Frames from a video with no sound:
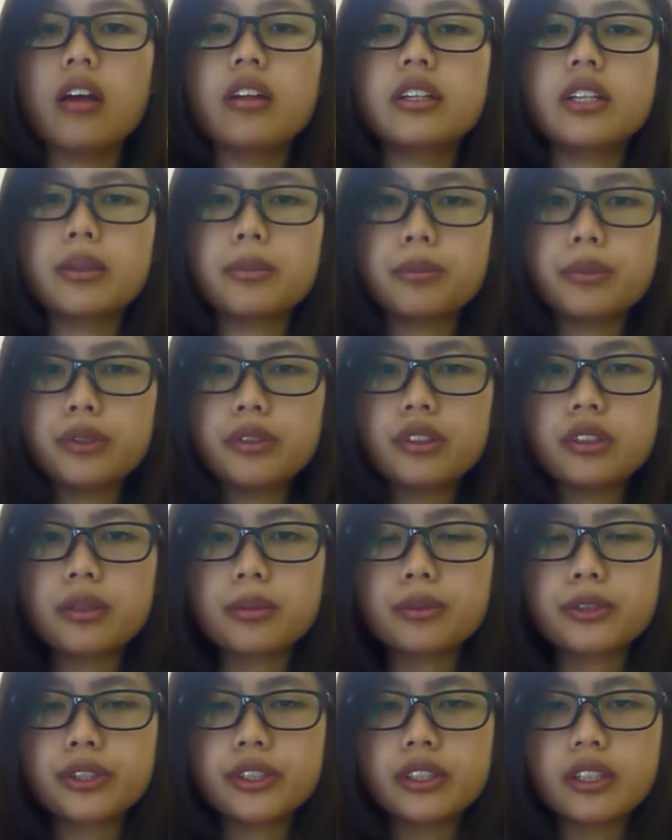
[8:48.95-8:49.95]
They built the
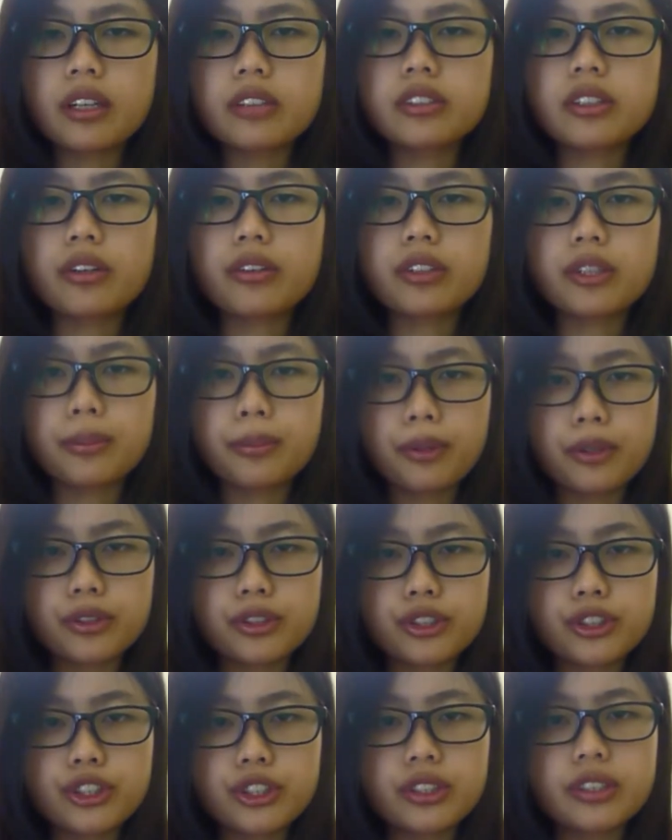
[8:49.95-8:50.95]
treehouse on the
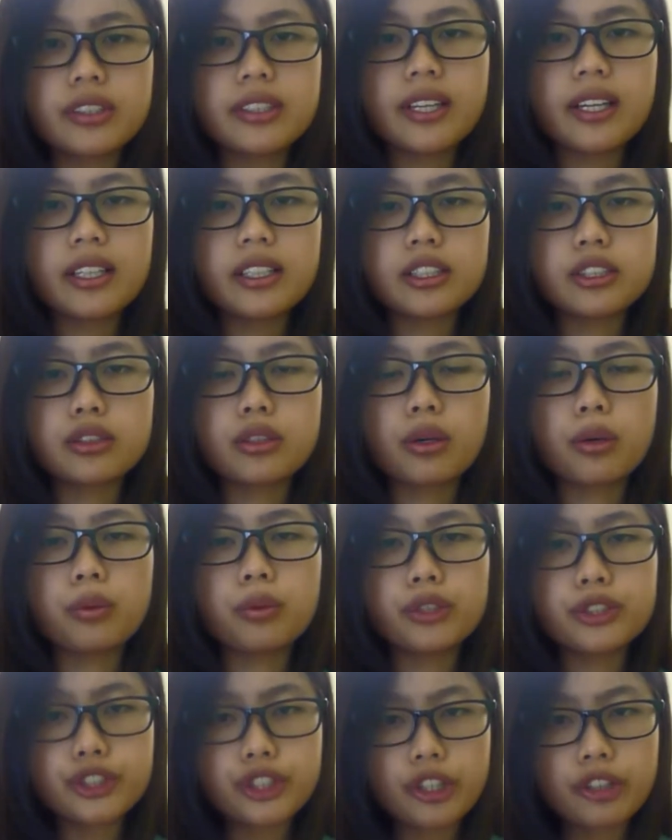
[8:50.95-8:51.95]
position that is
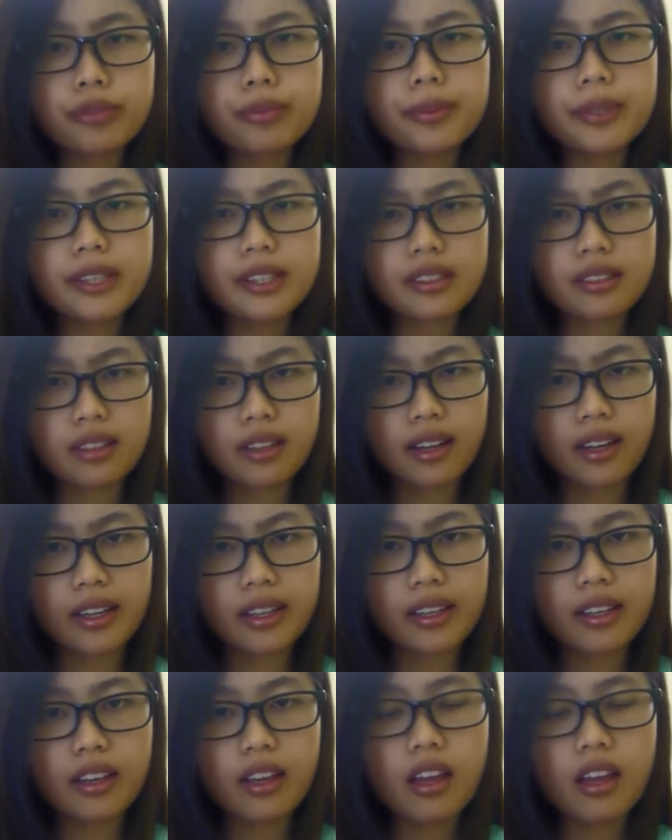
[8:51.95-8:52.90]
over 12 meters high.